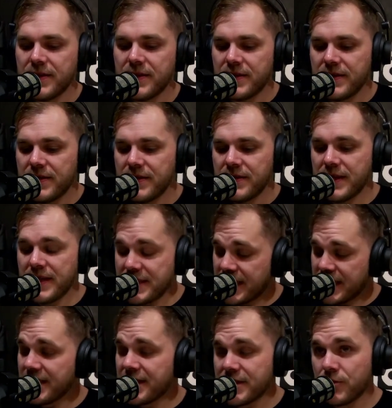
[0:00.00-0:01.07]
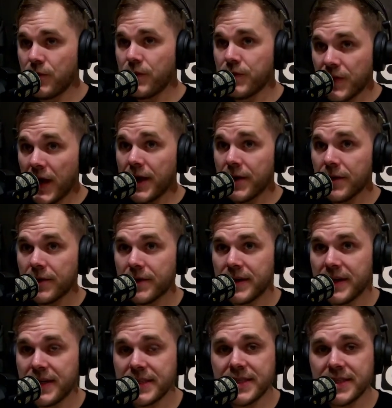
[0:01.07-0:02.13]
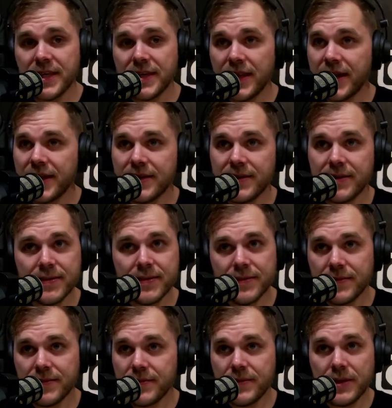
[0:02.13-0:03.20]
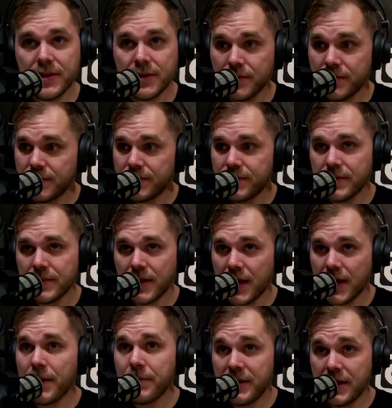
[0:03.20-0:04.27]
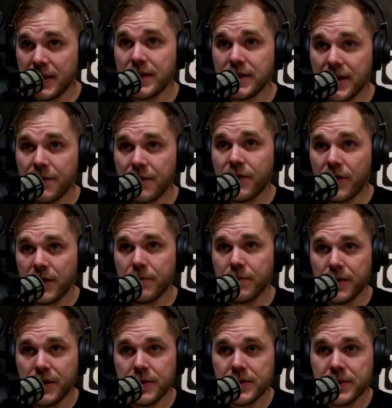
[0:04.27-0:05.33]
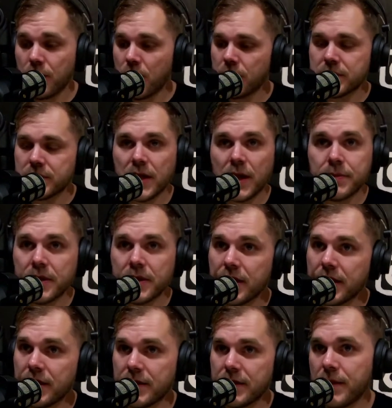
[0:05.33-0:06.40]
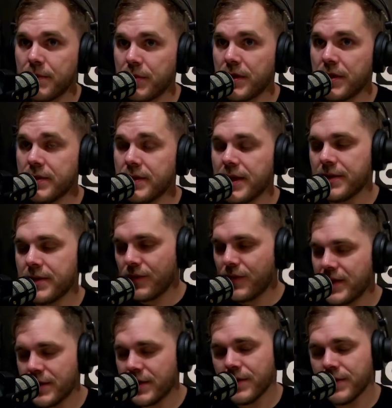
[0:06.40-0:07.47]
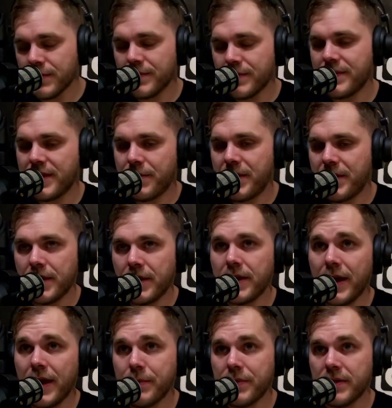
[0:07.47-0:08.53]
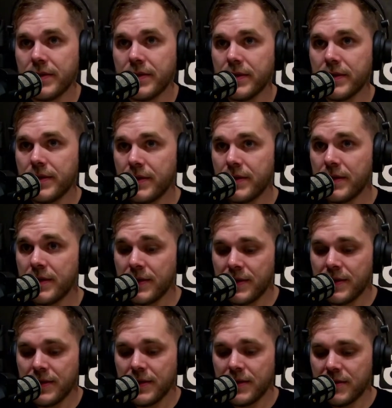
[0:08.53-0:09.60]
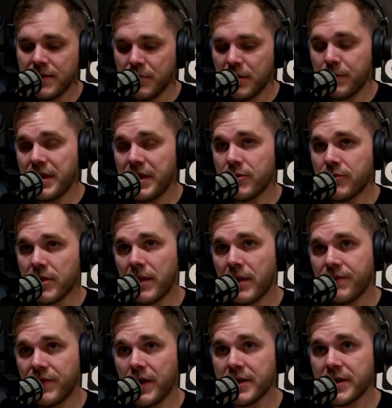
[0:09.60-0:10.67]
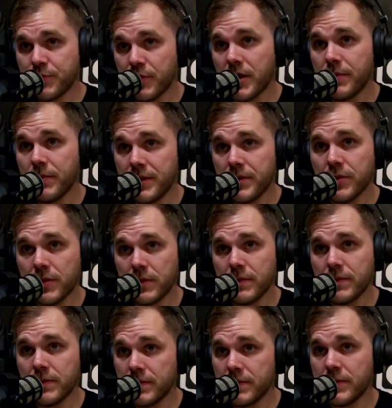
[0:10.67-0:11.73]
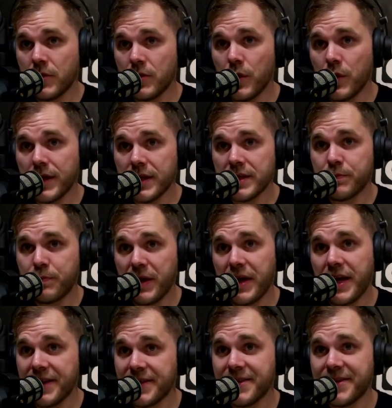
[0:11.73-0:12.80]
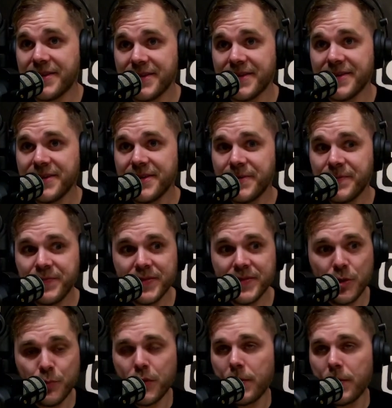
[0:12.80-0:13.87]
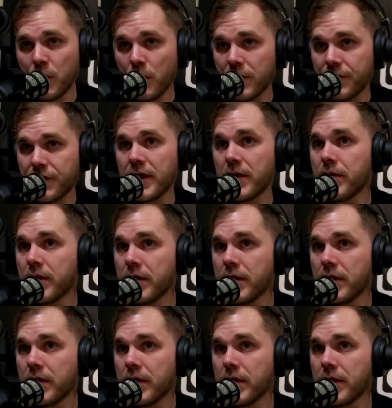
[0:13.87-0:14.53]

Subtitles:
and he's got this new fire. And he said, like, you know, I'm getting that fucking belt. I won't stop till I get that belt. Now, we know that may not happen, but beating Rob Font's probably your quickest path to, you're probably one fight away.